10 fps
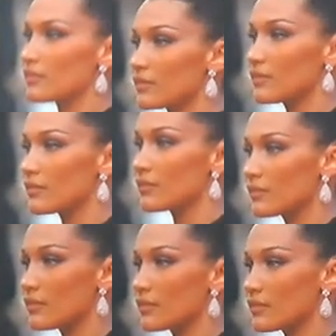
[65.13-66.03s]

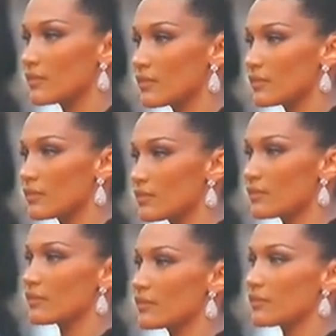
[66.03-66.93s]

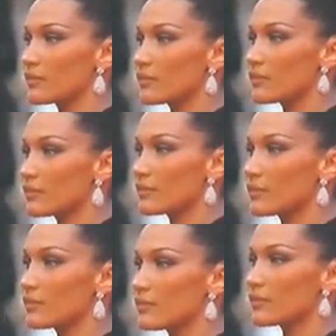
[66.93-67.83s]

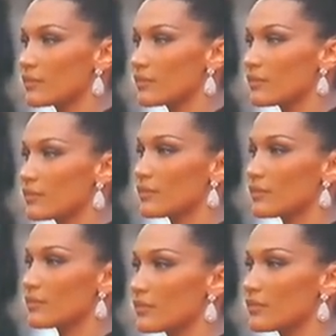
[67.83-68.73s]

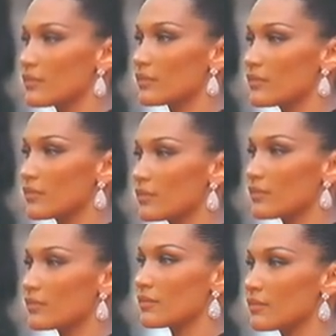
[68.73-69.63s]

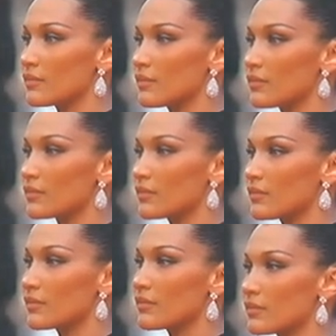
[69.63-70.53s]

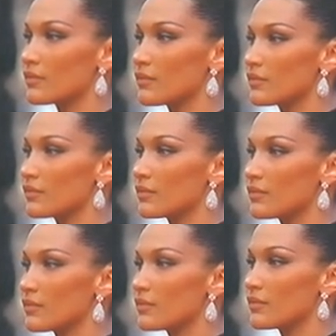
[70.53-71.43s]

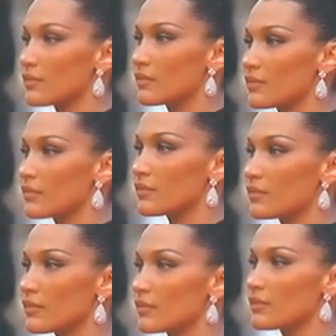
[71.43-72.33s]

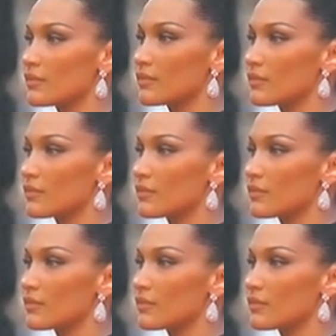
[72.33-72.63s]
This person isn't speaking.